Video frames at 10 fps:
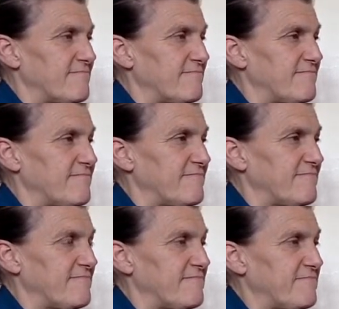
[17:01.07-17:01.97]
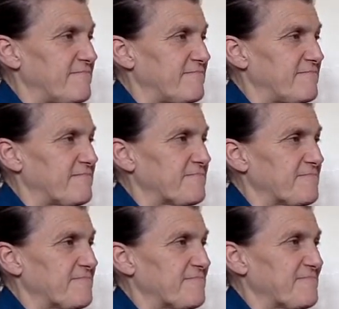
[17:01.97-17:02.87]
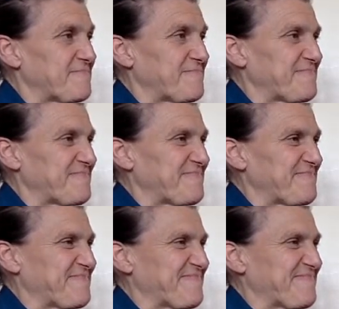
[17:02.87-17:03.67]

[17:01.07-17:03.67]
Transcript: (not speaking)